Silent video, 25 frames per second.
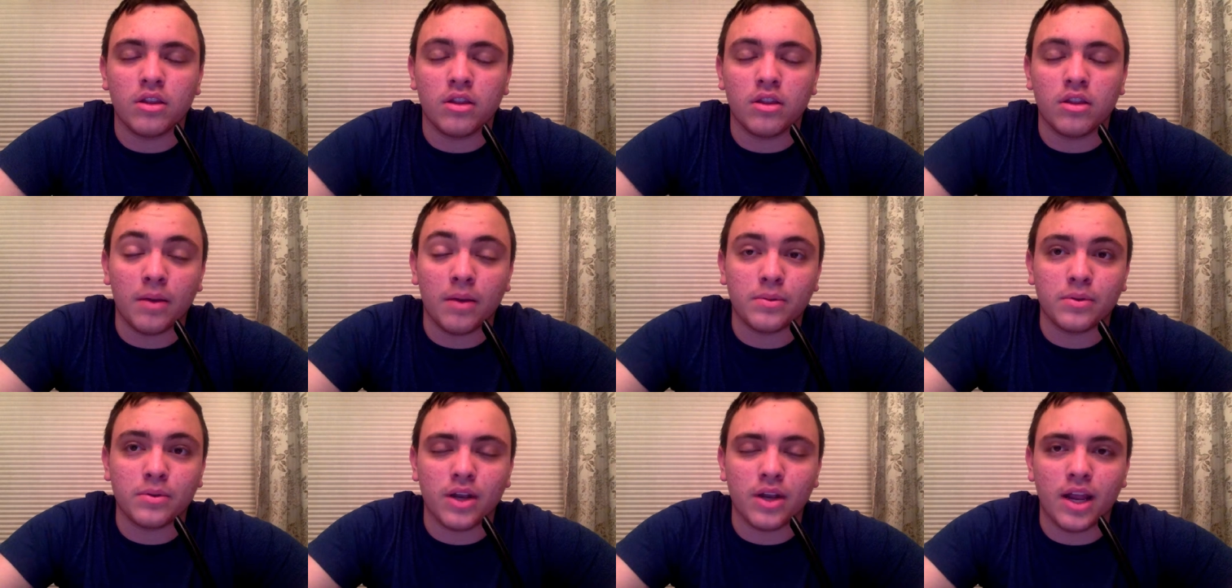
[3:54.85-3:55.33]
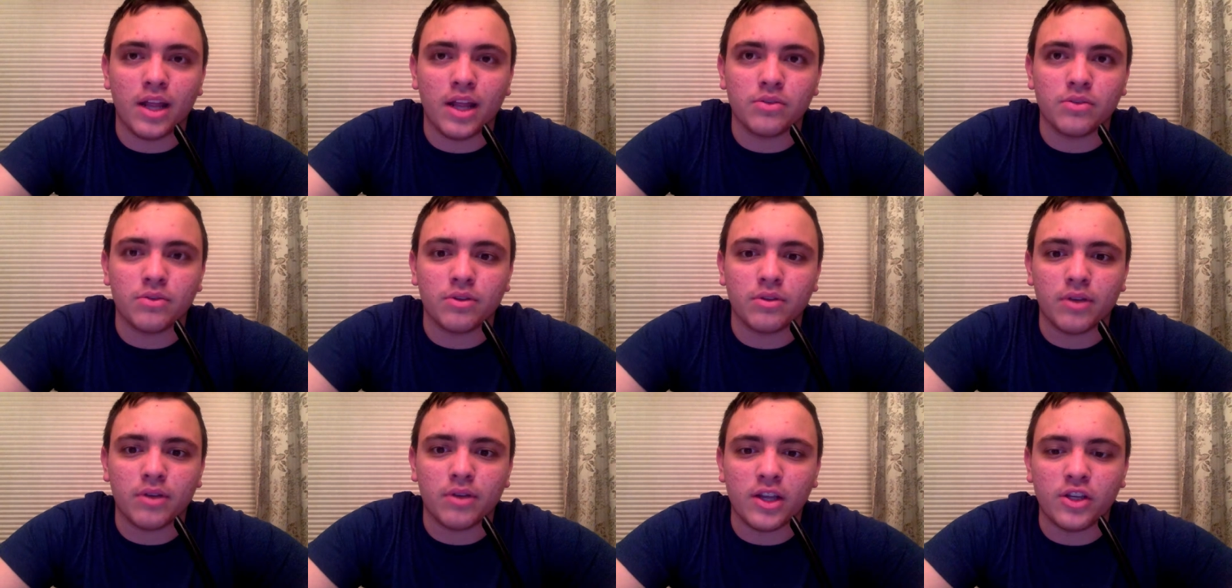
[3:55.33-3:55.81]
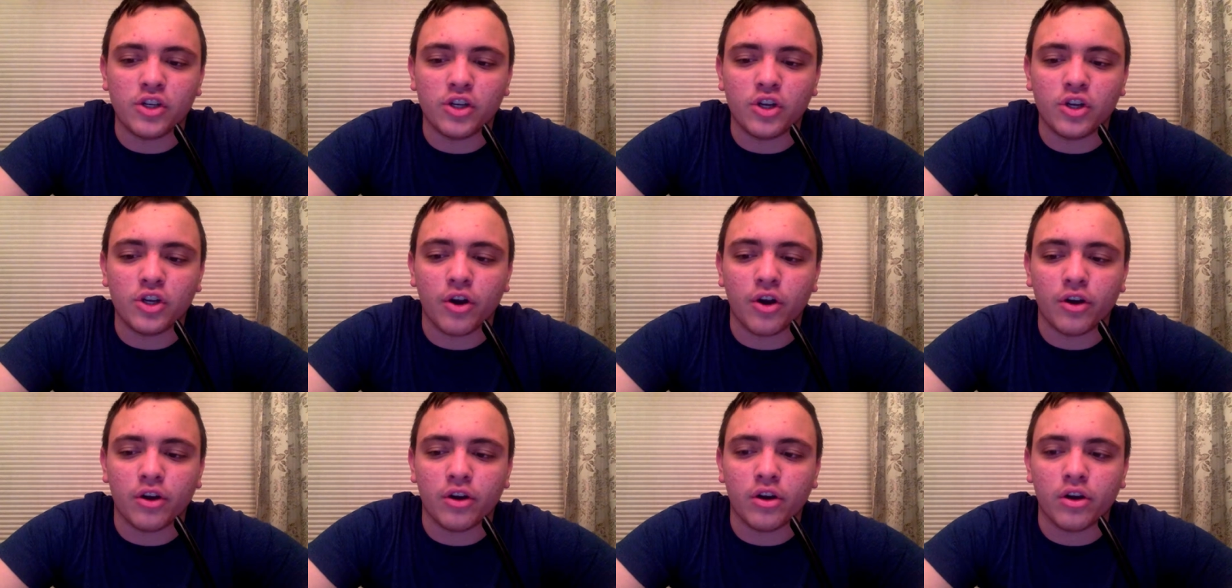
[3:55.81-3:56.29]
the episode ends with Agent
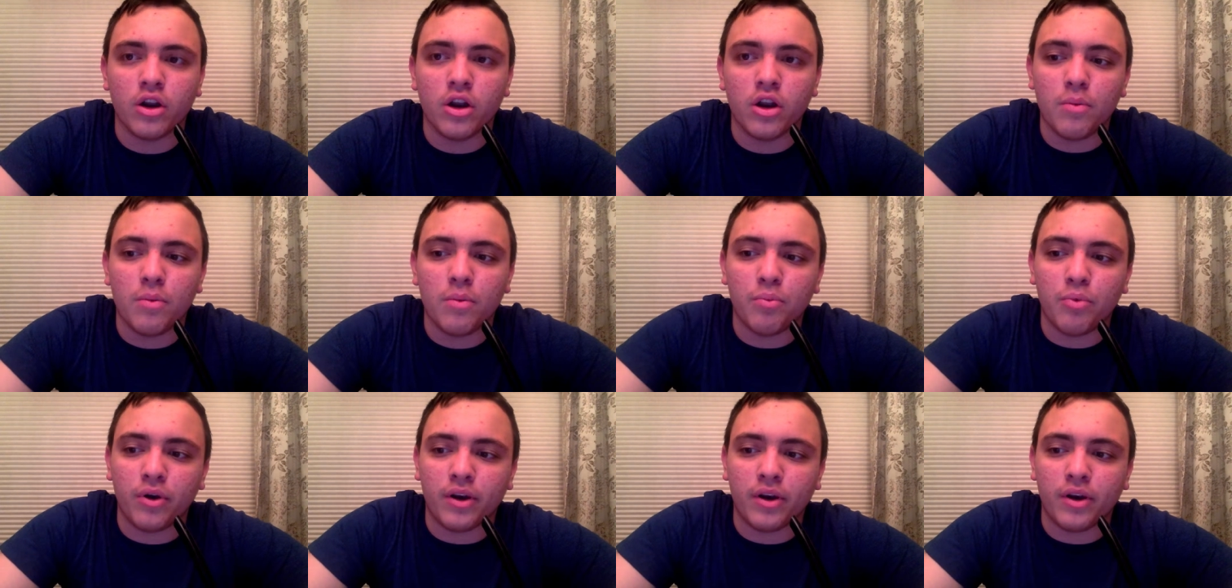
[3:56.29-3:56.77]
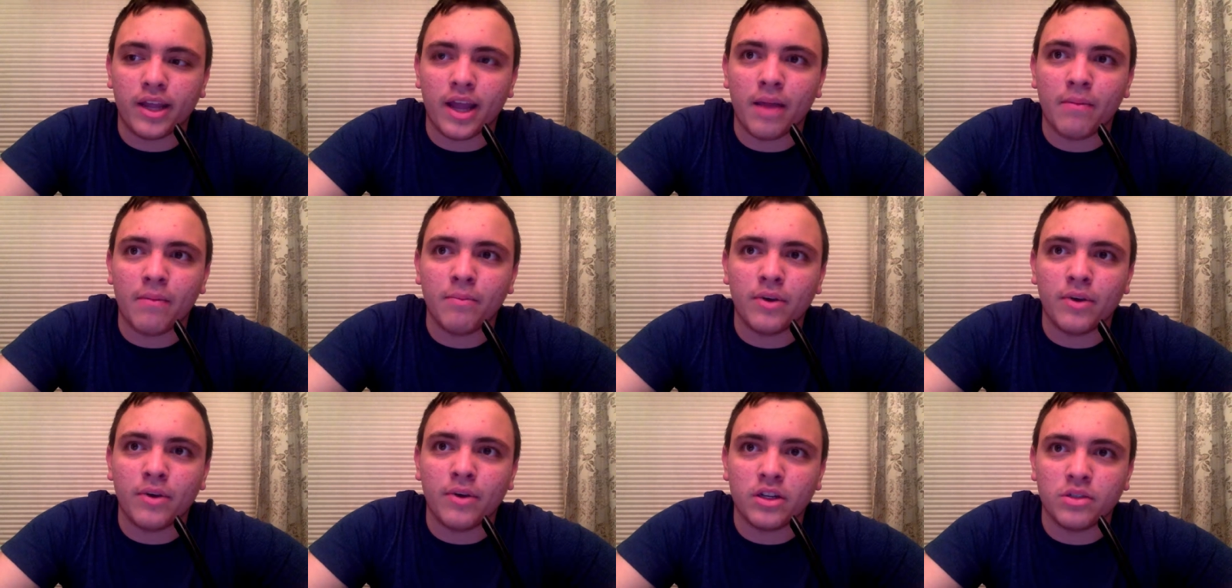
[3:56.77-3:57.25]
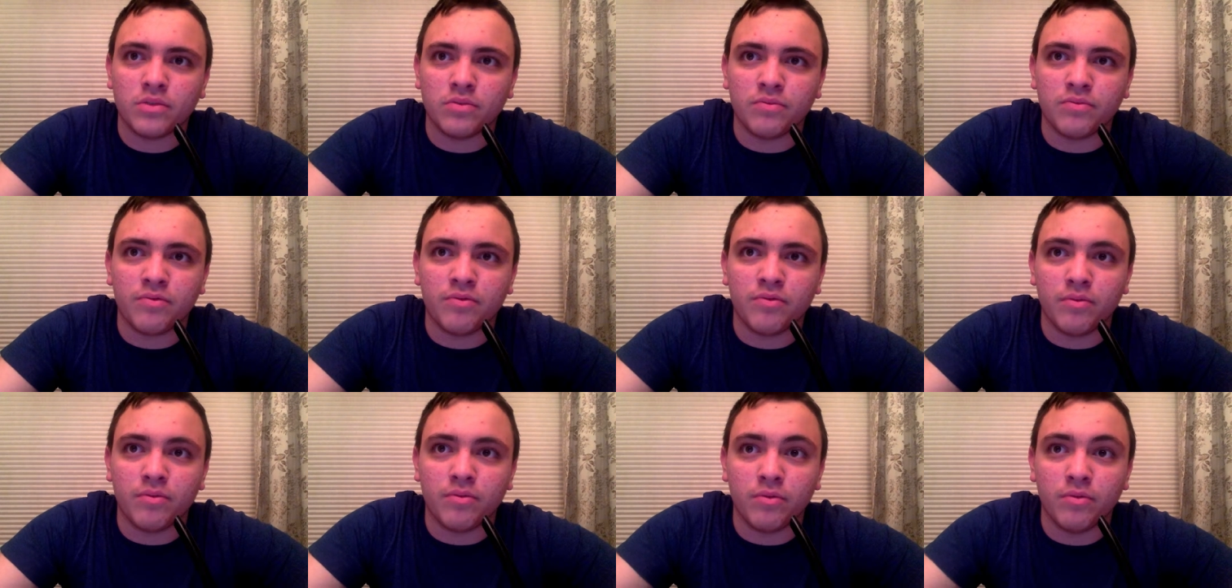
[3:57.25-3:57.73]
Carter putting Captain America's
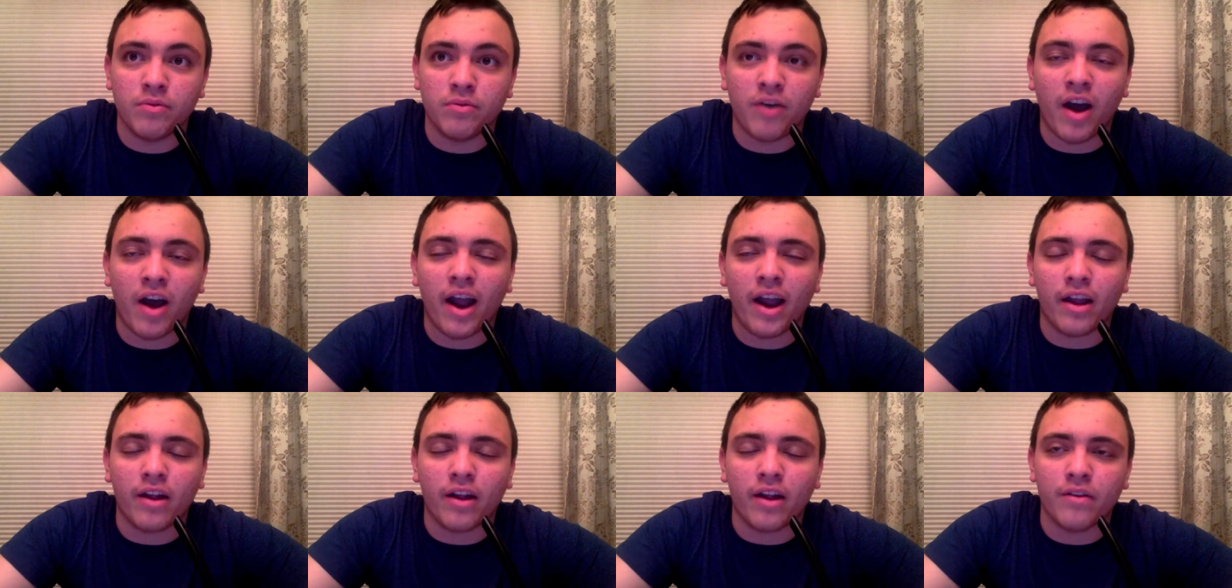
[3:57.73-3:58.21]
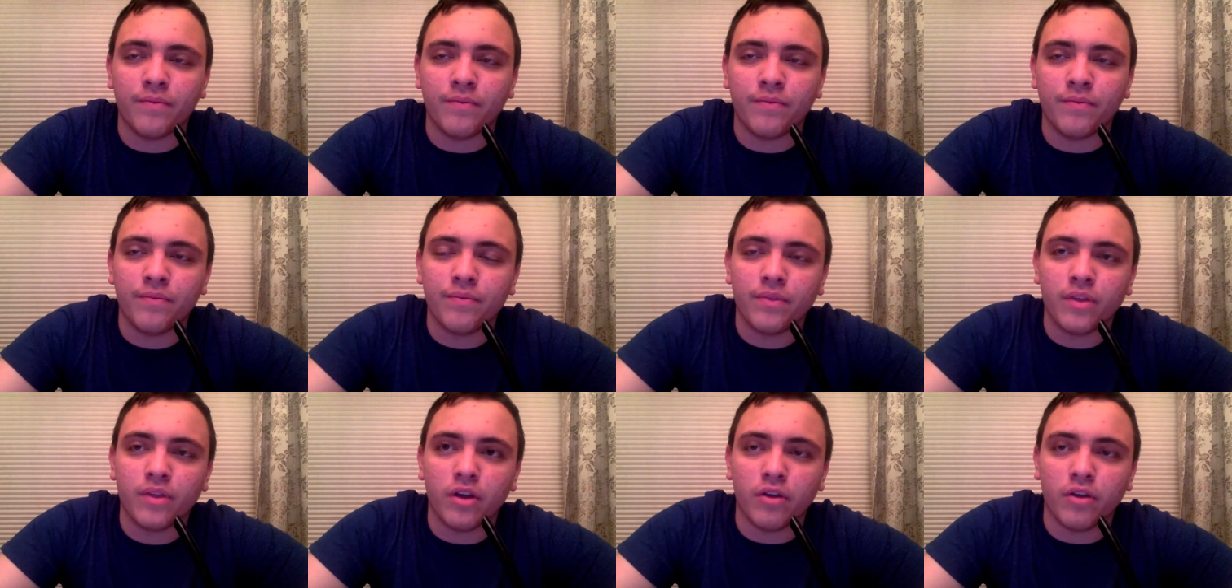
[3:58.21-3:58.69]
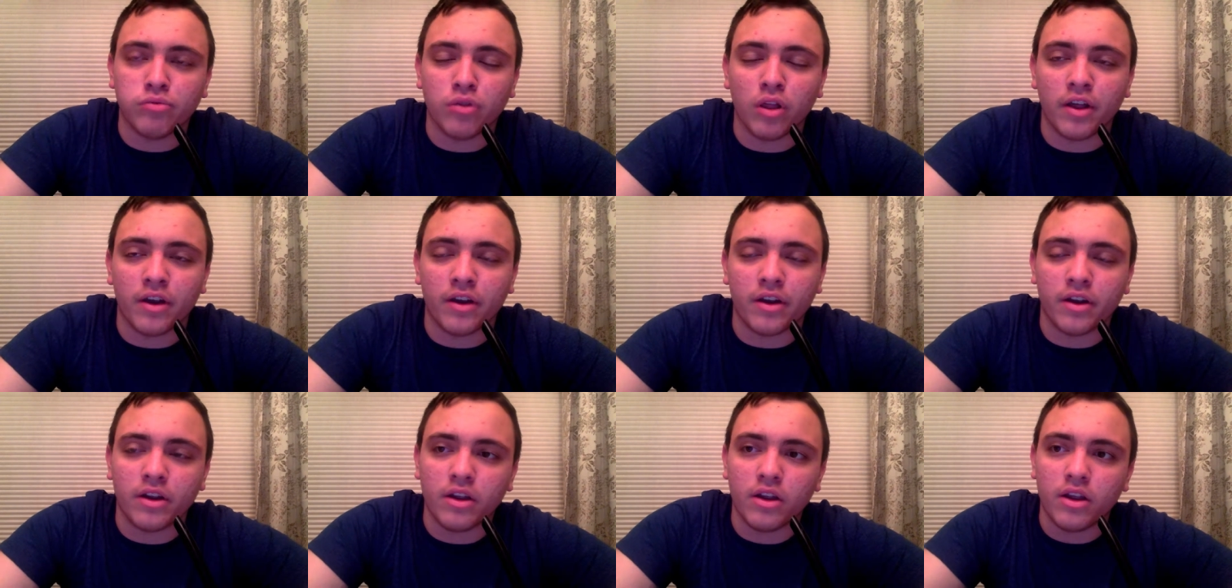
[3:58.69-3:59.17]
vial of
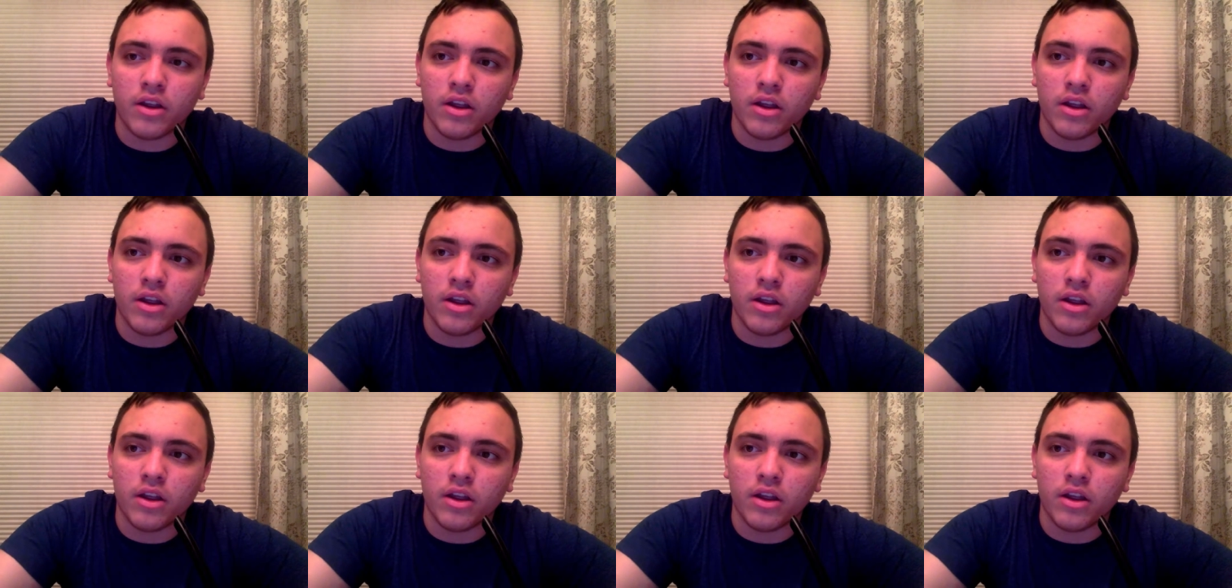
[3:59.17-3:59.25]
blood